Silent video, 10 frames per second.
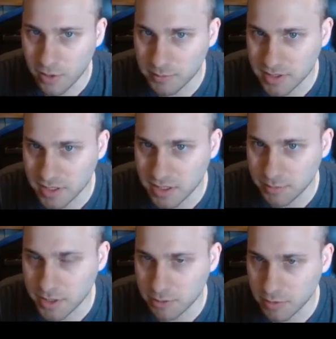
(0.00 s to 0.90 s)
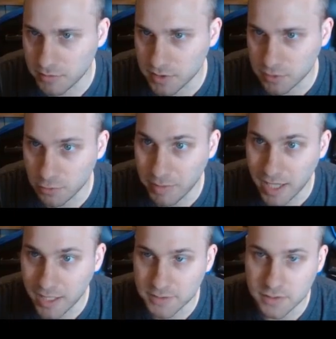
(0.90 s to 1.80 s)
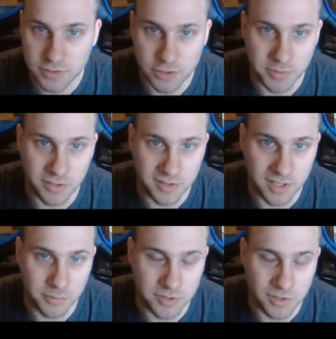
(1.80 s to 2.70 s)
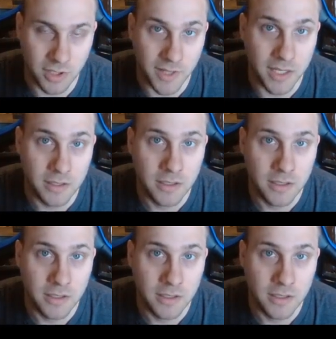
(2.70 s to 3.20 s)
I'm just going to keep getting rid of this little box. Should be the only time you saw that.